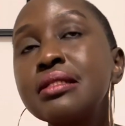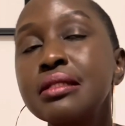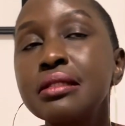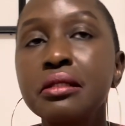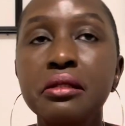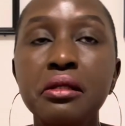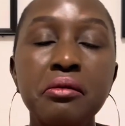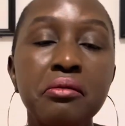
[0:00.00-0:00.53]

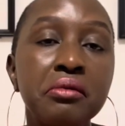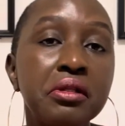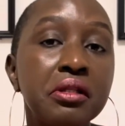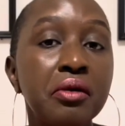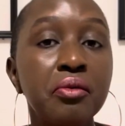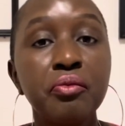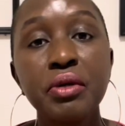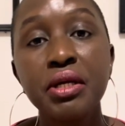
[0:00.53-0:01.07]
in
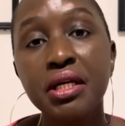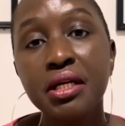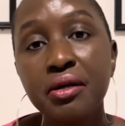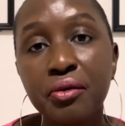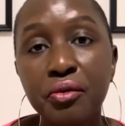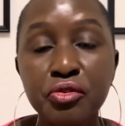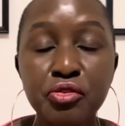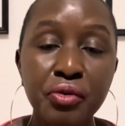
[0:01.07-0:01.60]
a
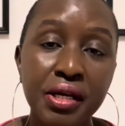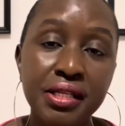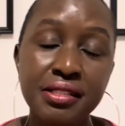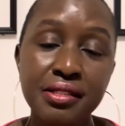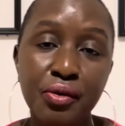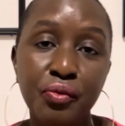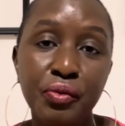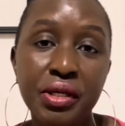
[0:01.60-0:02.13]
week or twice
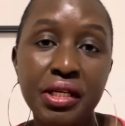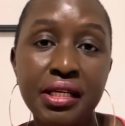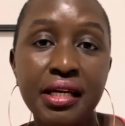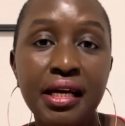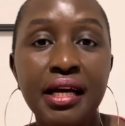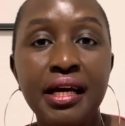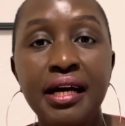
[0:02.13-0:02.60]
a week.